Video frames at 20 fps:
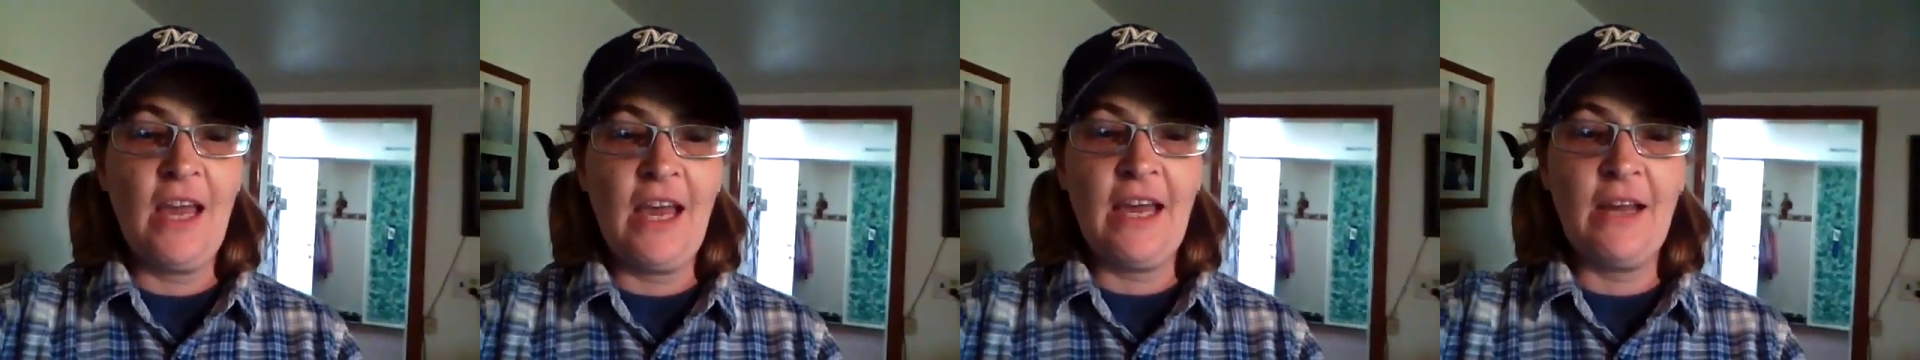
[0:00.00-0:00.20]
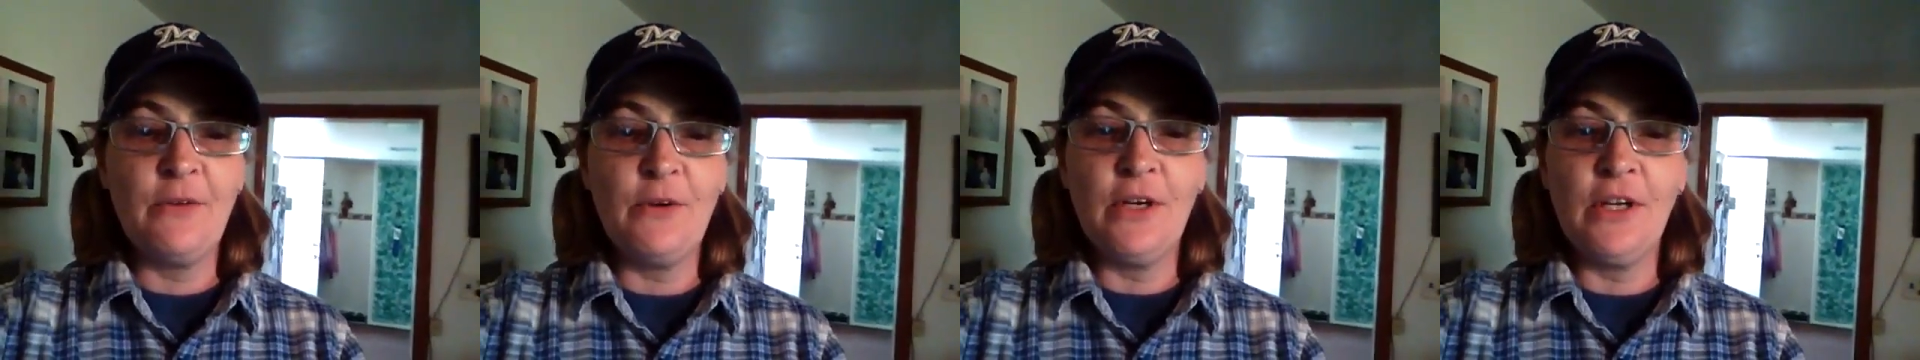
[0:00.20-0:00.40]

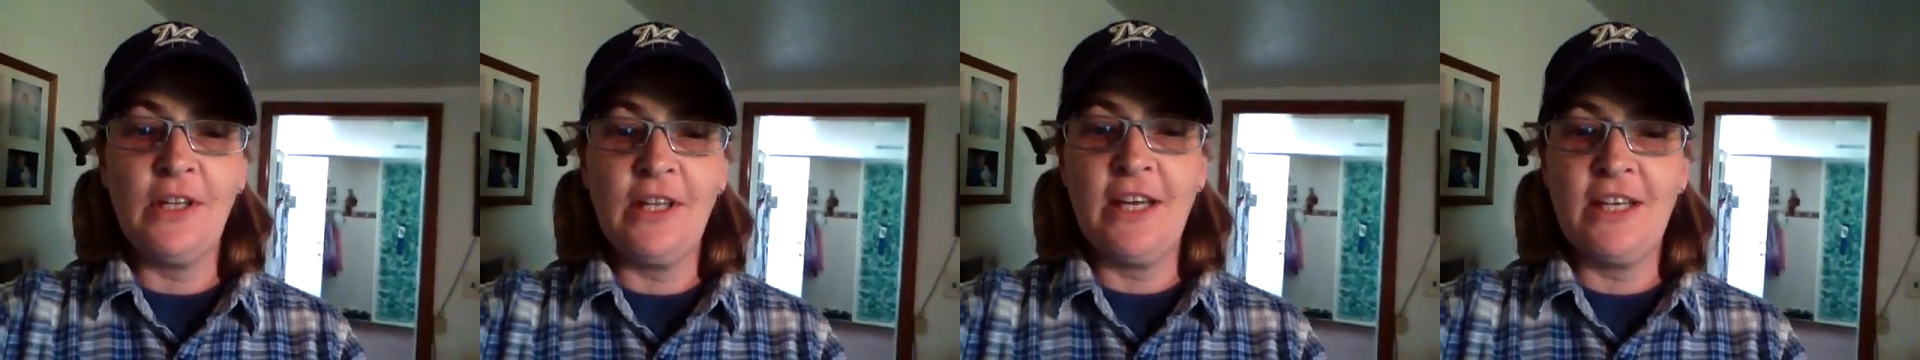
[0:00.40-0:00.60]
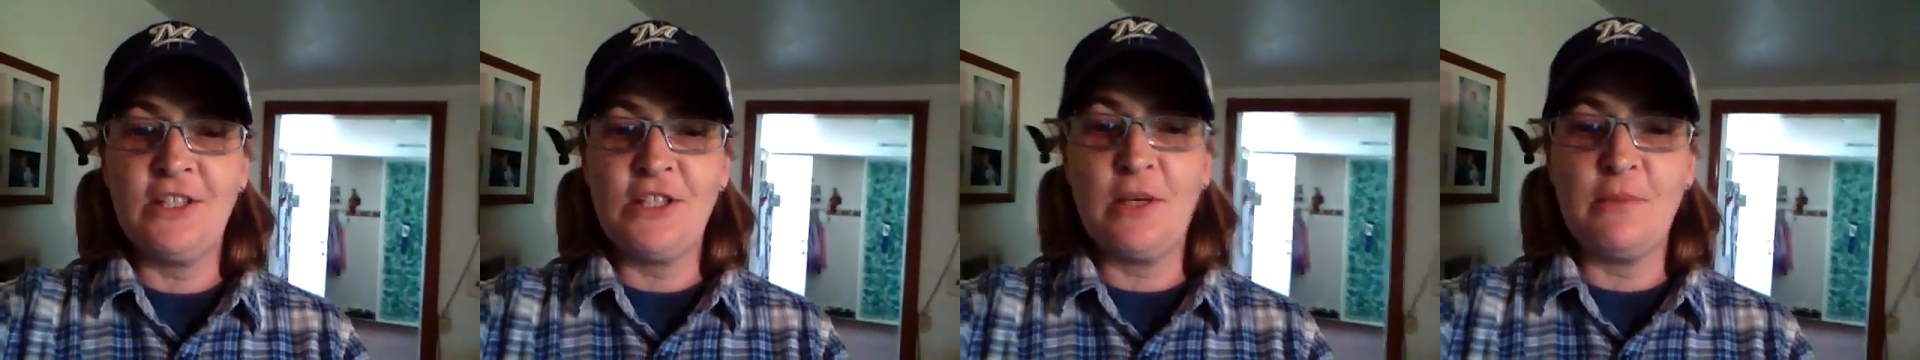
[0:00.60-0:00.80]
I
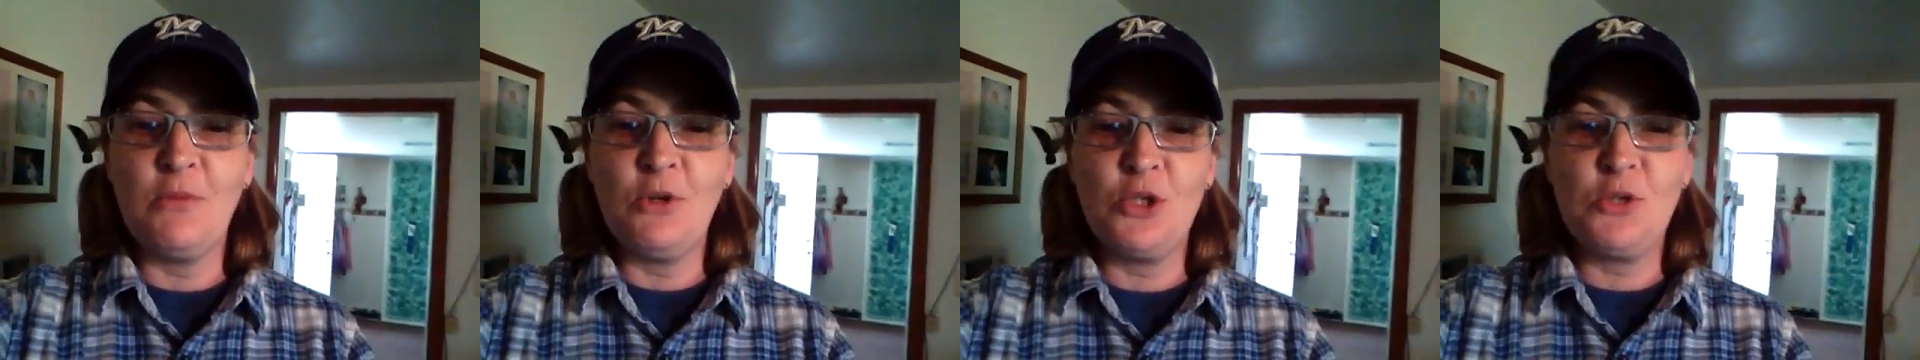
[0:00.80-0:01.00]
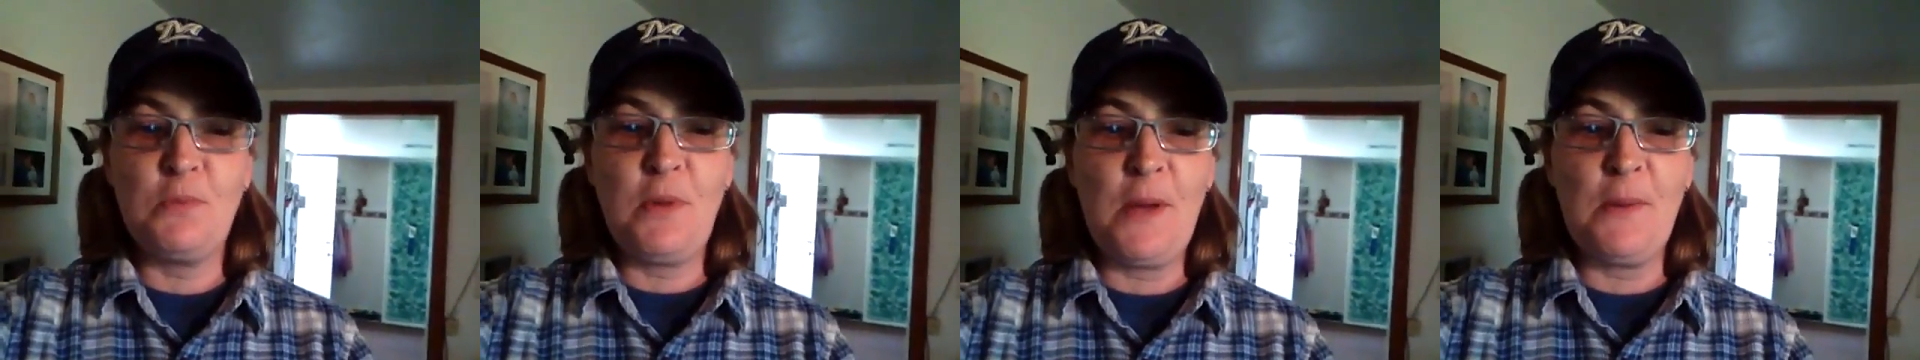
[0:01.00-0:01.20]
realize that
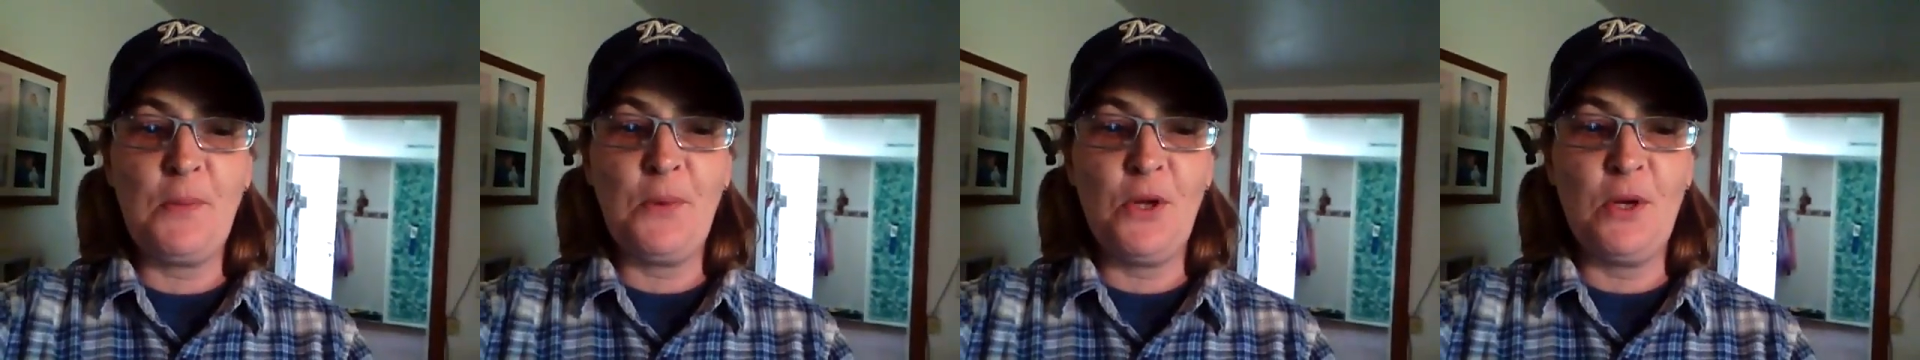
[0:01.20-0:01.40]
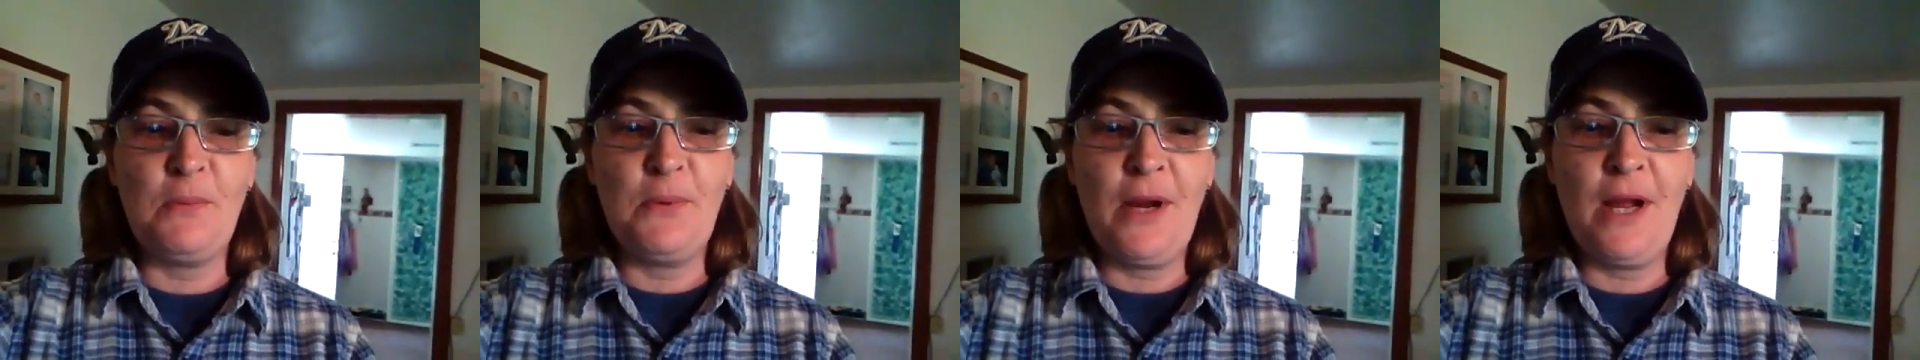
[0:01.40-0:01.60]
most
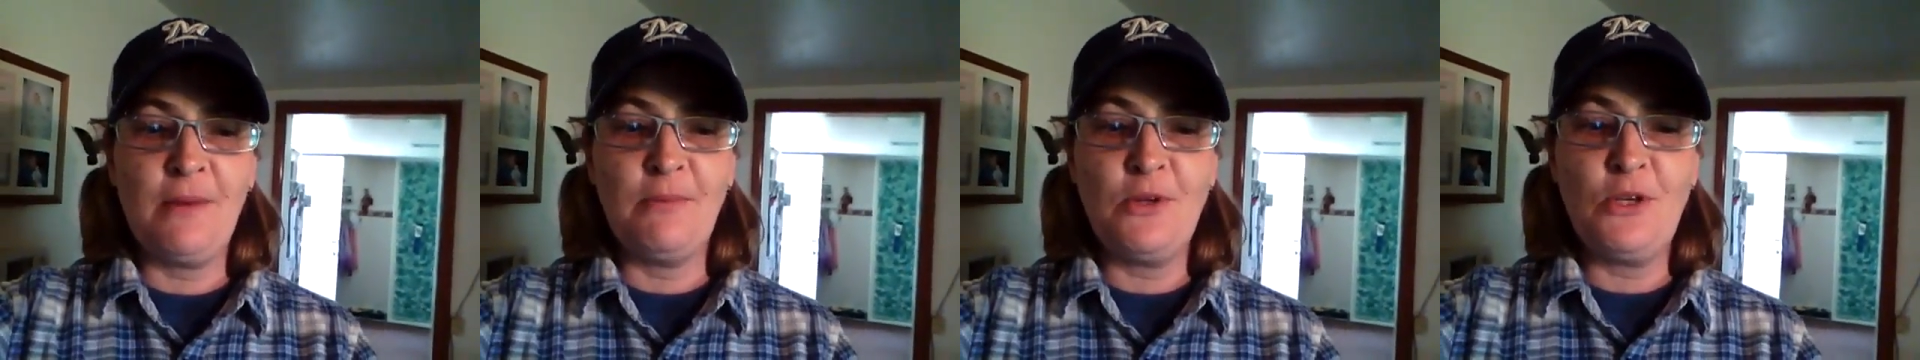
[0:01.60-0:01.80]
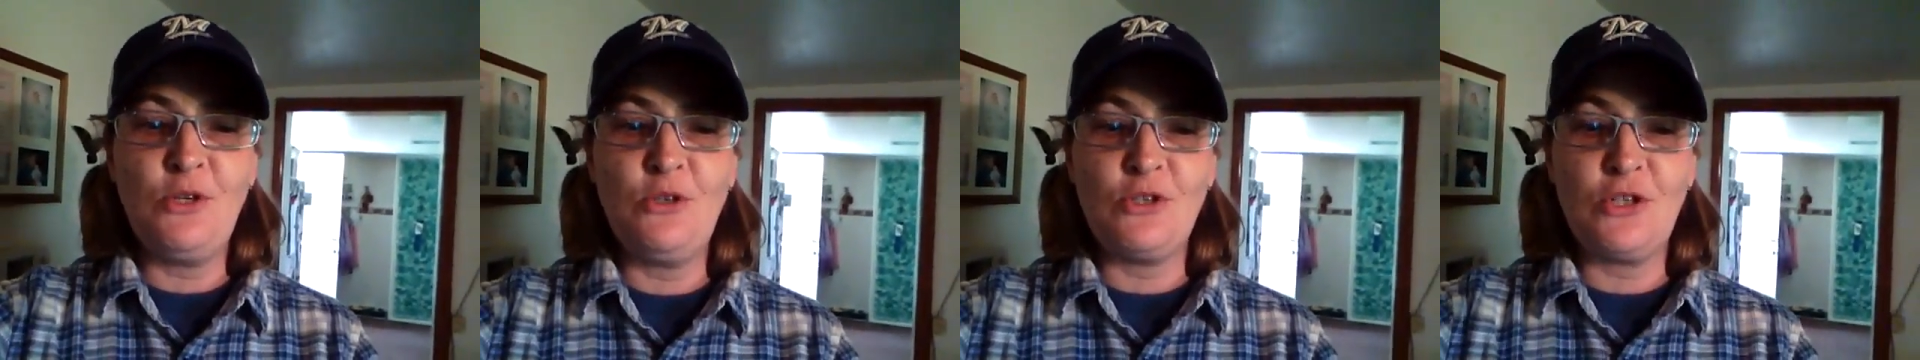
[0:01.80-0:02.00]
people are
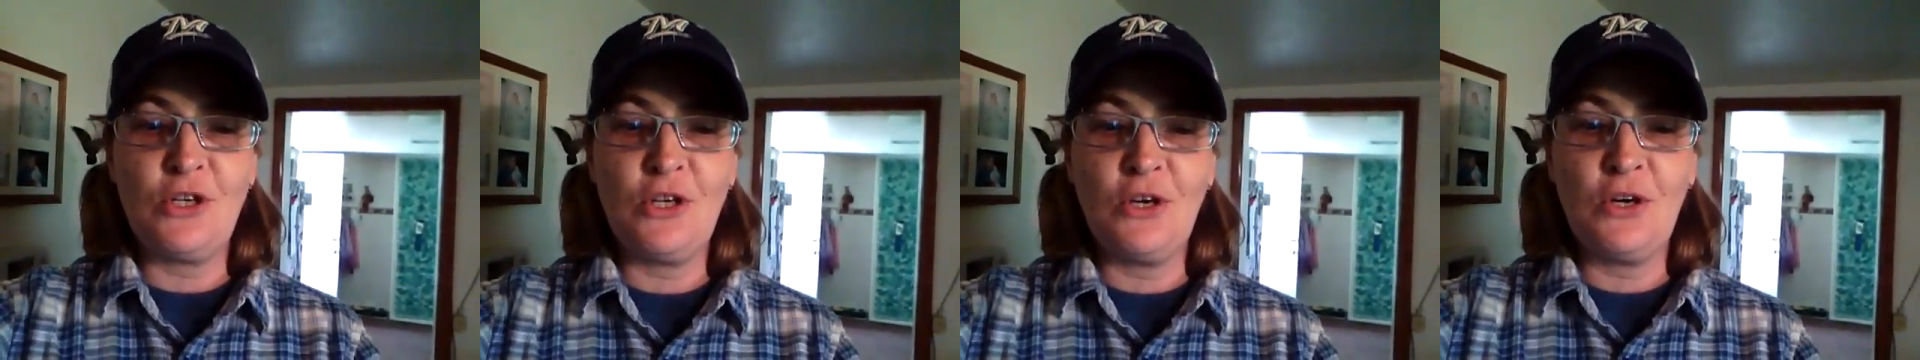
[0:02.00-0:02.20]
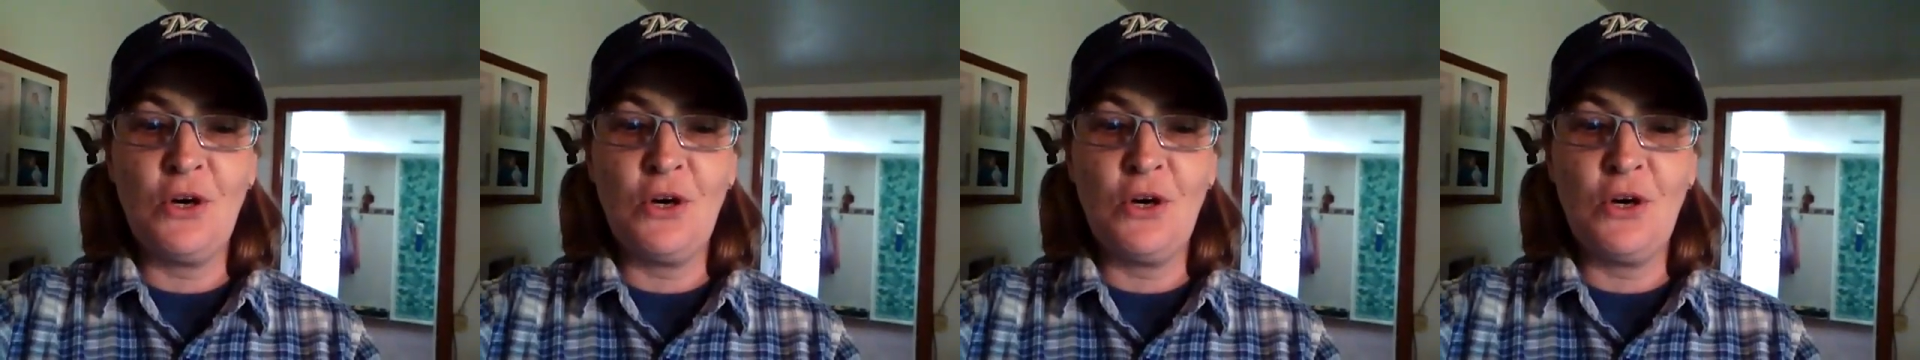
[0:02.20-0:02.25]
probably using